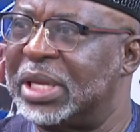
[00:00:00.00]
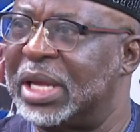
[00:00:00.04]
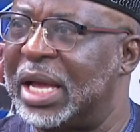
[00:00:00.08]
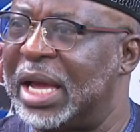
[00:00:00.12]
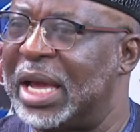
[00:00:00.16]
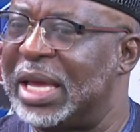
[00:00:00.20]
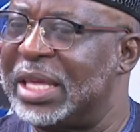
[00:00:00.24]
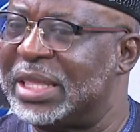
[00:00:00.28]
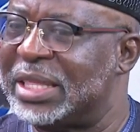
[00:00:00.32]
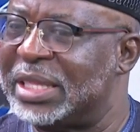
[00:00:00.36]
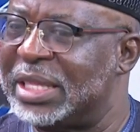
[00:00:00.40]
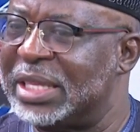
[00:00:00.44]

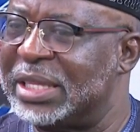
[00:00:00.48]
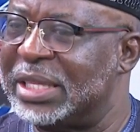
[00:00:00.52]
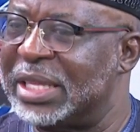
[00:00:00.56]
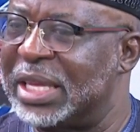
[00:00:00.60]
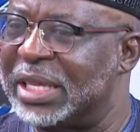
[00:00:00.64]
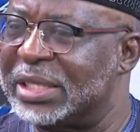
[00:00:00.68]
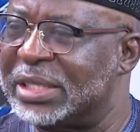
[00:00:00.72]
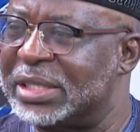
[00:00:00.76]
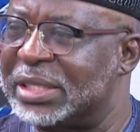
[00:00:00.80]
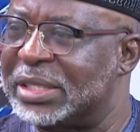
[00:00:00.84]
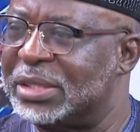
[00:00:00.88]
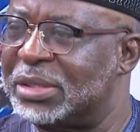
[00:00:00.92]
I think
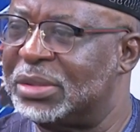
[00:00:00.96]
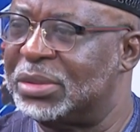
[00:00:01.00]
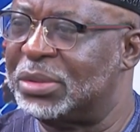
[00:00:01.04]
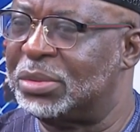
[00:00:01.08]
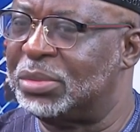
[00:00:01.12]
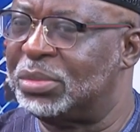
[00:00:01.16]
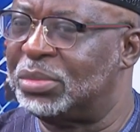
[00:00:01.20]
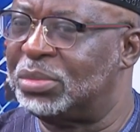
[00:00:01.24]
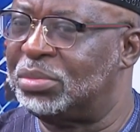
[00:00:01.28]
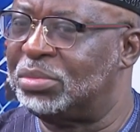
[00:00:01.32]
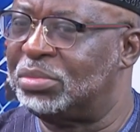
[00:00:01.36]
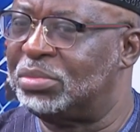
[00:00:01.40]
that
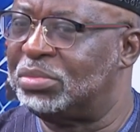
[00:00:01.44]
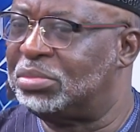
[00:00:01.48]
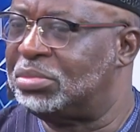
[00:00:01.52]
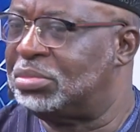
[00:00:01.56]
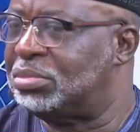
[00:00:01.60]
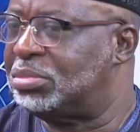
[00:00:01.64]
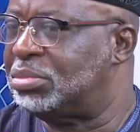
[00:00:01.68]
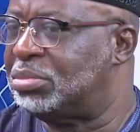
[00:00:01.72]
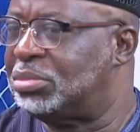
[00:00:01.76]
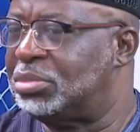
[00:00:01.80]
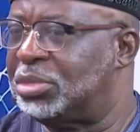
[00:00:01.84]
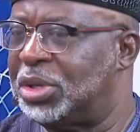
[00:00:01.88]

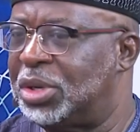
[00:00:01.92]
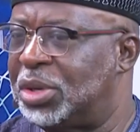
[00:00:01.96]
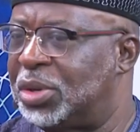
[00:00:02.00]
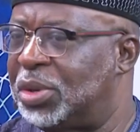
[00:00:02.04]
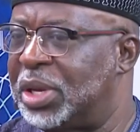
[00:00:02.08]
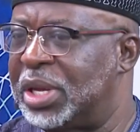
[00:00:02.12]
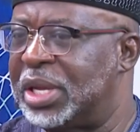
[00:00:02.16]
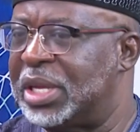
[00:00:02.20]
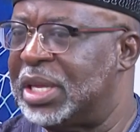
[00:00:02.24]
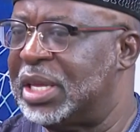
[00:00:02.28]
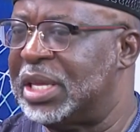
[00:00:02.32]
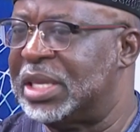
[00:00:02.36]

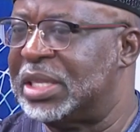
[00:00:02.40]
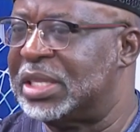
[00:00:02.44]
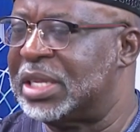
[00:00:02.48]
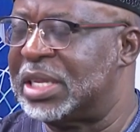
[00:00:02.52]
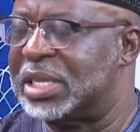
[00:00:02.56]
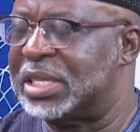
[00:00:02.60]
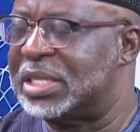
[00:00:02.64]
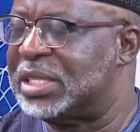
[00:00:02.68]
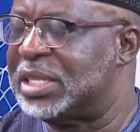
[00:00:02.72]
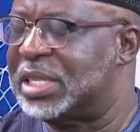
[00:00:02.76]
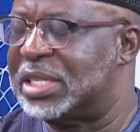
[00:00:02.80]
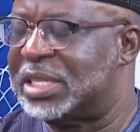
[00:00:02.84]

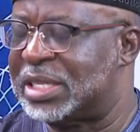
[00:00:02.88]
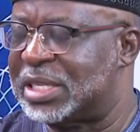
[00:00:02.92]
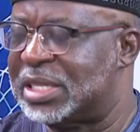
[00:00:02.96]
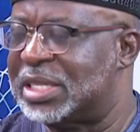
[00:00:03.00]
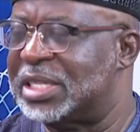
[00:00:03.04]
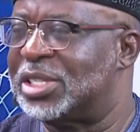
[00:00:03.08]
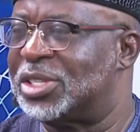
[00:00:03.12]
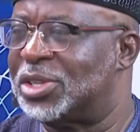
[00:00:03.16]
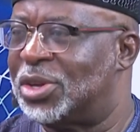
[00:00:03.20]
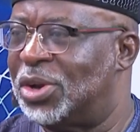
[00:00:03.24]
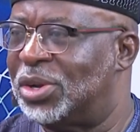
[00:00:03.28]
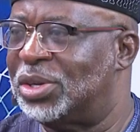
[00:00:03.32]
the
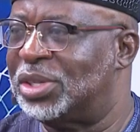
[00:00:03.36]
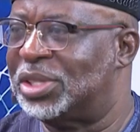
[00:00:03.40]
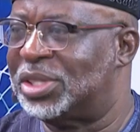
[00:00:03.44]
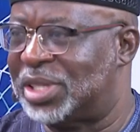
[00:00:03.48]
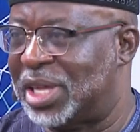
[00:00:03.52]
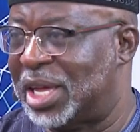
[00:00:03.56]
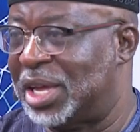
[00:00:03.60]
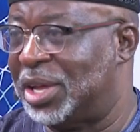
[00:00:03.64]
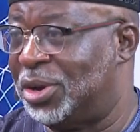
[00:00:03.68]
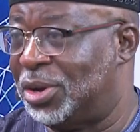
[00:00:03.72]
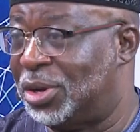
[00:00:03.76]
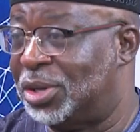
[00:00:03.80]
season's gone.
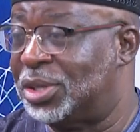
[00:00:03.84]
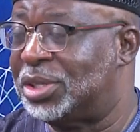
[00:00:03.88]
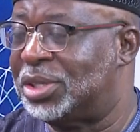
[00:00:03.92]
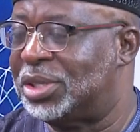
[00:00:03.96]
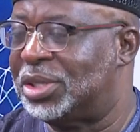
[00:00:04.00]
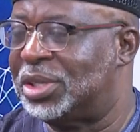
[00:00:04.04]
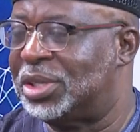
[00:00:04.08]
Thank God.